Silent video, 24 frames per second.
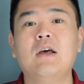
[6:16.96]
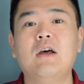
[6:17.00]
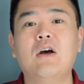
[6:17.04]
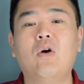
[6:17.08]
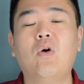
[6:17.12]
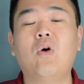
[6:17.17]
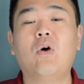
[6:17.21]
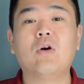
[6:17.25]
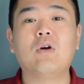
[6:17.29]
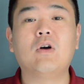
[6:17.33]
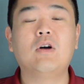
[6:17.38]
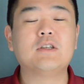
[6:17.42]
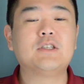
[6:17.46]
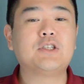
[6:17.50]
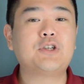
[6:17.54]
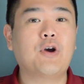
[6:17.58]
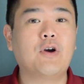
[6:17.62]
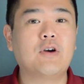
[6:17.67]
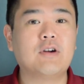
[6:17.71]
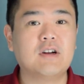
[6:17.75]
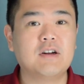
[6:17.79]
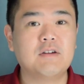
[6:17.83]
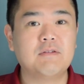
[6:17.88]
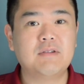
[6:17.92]
Or
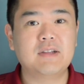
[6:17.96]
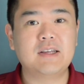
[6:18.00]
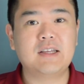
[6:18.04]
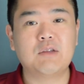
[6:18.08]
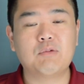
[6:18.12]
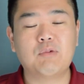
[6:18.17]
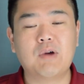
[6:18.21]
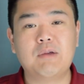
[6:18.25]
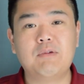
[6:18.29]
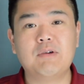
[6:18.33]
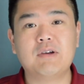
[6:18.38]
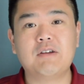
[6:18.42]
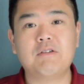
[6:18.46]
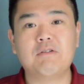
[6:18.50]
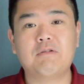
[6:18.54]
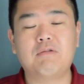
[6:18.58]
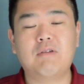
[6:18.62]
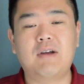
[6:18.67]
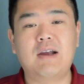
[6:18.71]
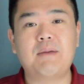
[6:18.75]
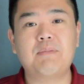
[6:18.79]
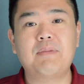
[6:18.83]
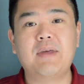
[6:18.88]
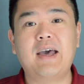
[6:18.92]
alternatively, the way we can
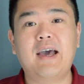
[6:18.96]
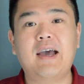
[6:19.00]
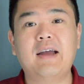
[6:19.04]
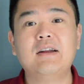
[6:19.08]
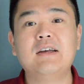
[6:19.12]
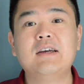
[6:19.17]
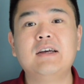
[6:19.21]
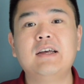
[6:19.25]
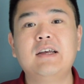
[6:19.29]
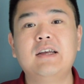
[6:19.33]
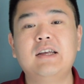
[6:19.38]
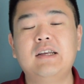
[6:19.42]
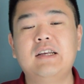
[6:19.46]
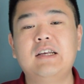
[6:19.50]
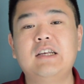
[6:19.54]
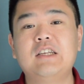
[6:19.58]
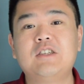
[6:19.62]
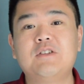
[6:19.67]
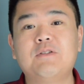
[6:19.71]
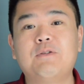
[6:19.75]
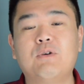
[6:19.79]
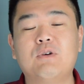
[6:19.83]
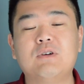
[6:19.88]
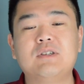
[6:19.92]
frame that
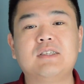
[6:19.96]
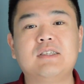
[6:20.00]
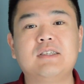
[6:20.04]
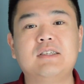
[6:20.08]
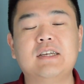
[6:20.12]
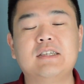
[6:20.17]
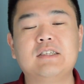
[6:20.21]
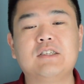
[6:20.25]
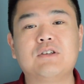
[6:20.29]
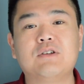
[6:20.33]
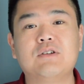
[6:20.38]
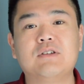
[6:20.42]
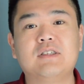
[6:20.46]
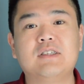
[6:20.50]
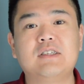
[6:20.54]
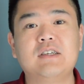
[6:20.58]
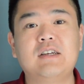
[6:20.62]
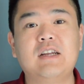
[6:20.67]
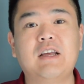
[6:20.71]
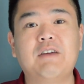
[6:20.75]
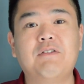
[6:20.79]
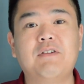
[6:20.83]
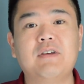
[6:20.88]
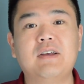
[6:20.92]
is for statistical
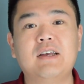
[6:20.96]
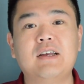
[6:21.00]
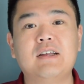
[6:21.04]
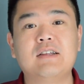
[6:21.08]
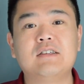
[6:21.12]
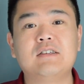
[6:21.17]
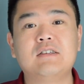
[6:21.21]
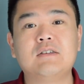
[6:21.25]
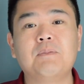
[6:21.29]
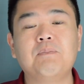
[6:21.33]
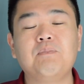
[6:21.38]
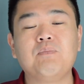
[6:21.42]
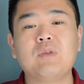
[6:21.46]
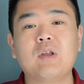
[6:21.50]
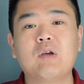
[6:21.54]
significance,